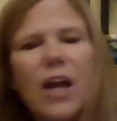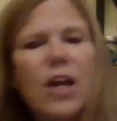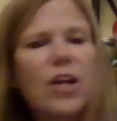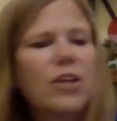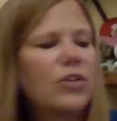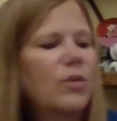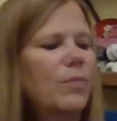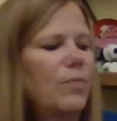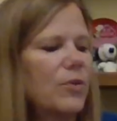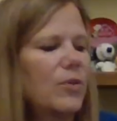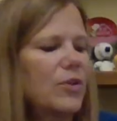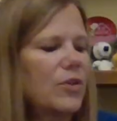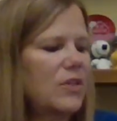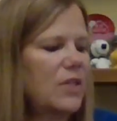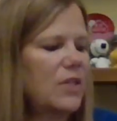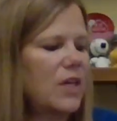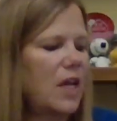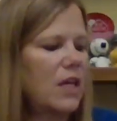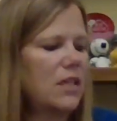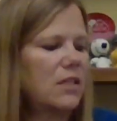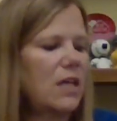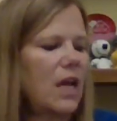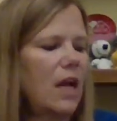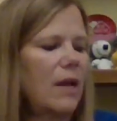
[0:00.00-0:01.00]

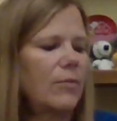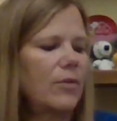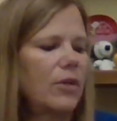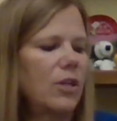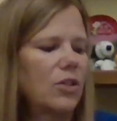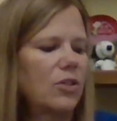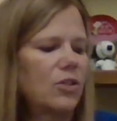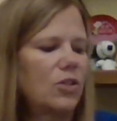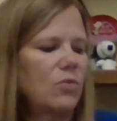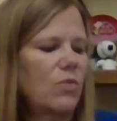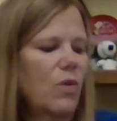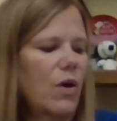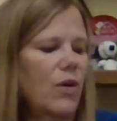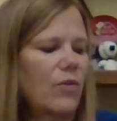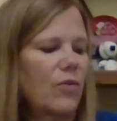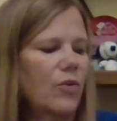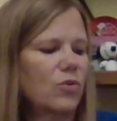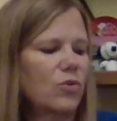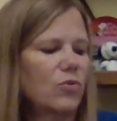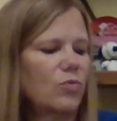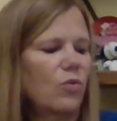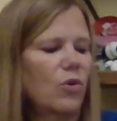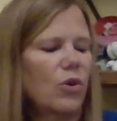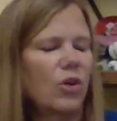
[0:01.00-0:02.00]
100% I'm going to do all
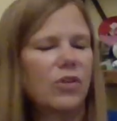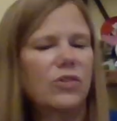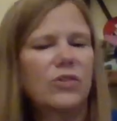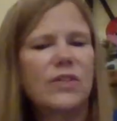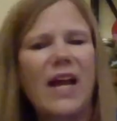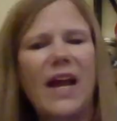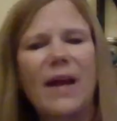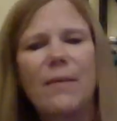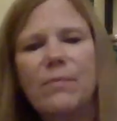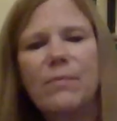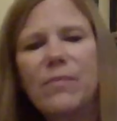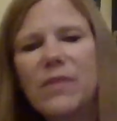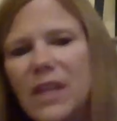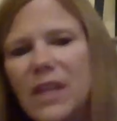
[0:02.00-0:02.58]
those words. I'm